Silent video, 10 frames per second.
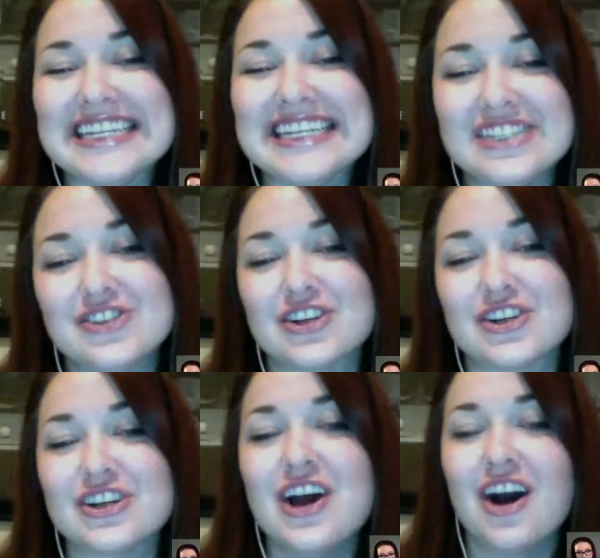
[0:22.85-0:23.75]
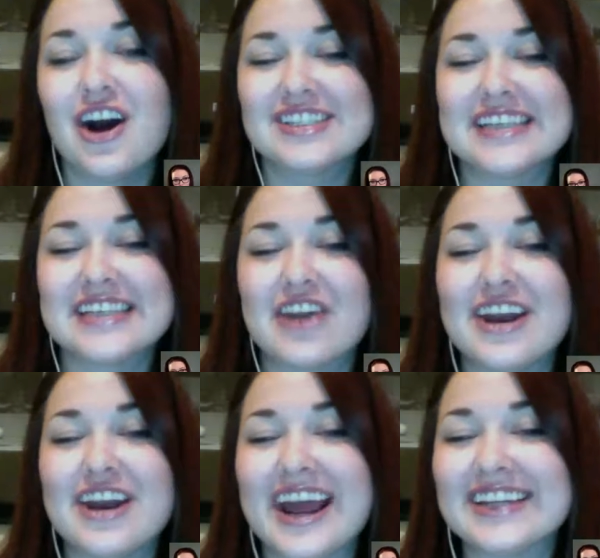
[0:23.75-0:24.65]
Eastern on Saturday
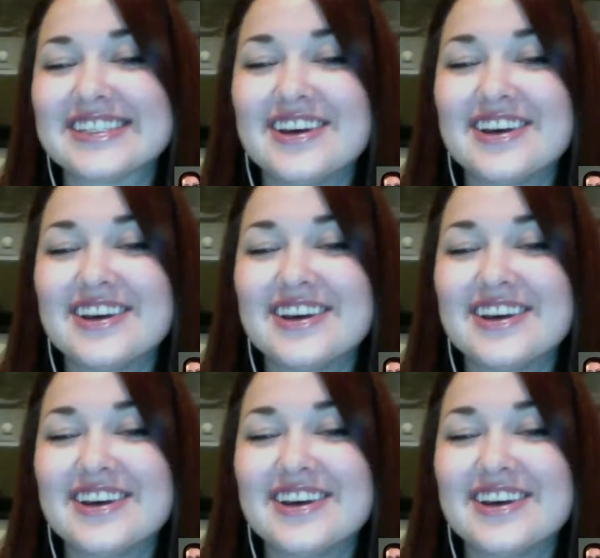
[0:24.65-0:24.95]
nights.